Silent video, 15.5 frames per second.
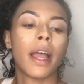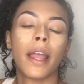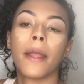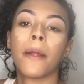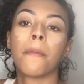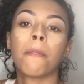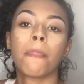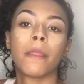
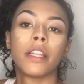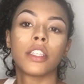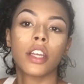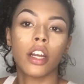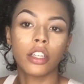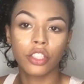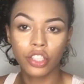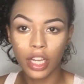my
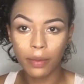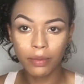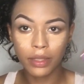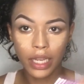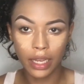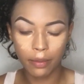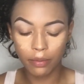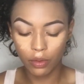Tarte Shape
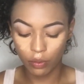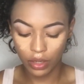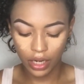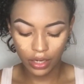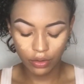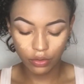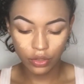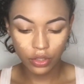Tape, the one
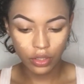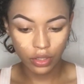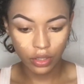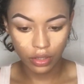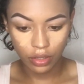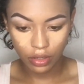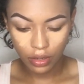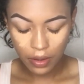I use
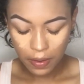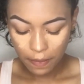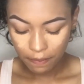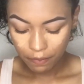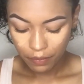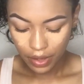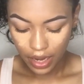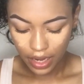to
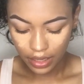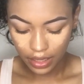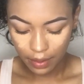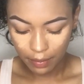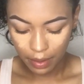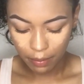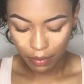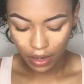
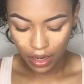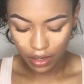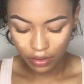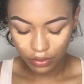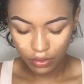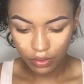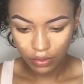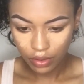highlight my
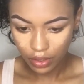brow,